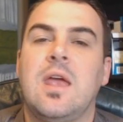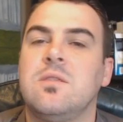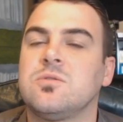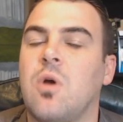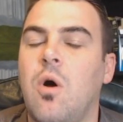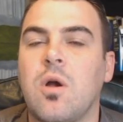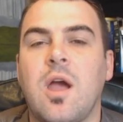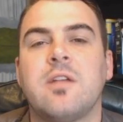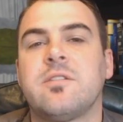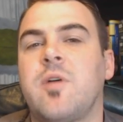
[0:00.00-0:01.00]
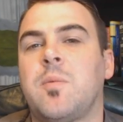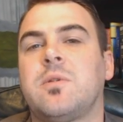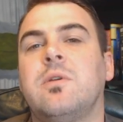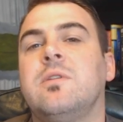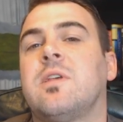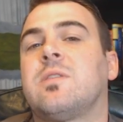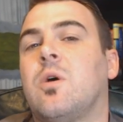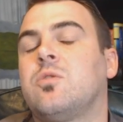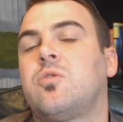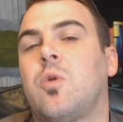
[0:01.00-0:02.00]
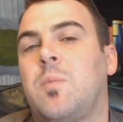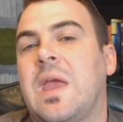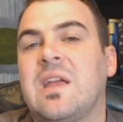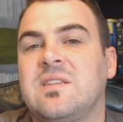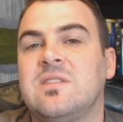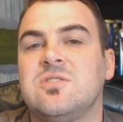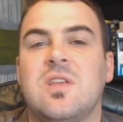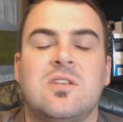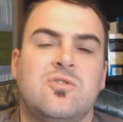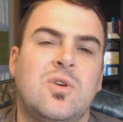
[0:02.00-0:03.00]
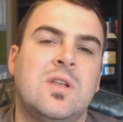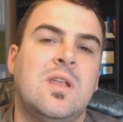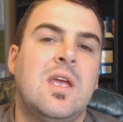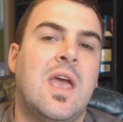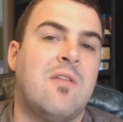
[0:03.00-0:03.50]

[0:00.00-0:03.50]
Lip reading: And there's all kinds of opportunities that those who are paying attention to that trend